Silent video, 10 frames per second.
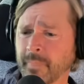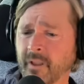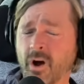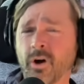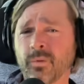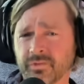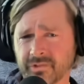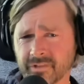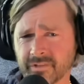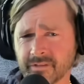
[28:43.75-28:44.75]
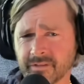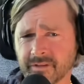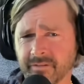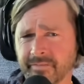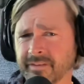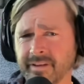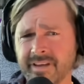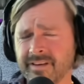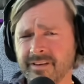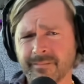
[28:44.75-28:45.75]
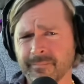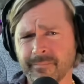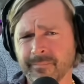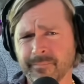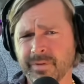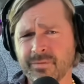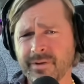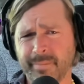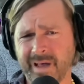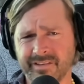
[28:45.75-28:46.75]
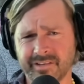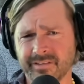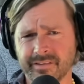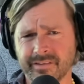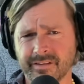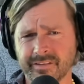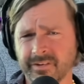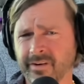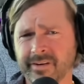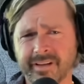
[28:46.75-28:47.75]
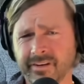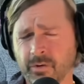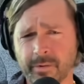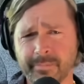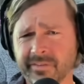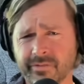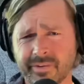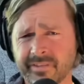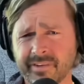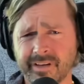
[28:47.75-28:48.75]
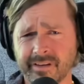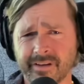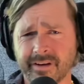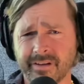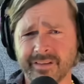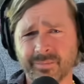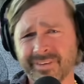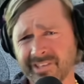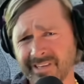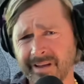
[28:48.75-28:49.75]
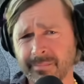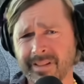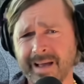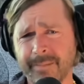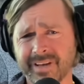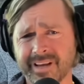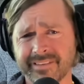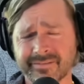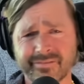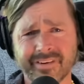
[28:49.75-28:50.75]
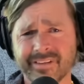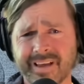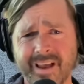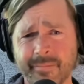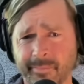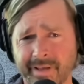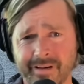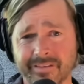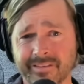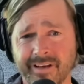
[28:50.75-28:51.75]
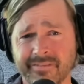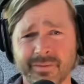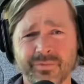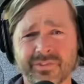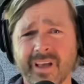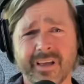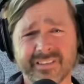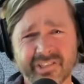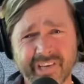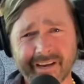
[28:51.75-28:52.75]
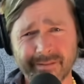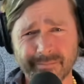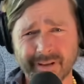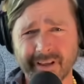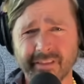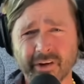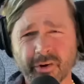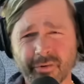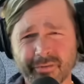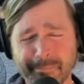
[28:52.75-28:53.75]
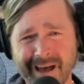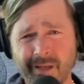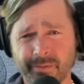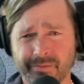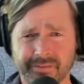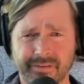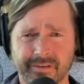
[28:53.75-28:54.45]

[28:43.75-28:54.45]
host of the teen beauty pageants, starting in Corpus Christi. That's when she gave him a lap dance in front of the cameramen and stuff. He was checking the girls' mouths,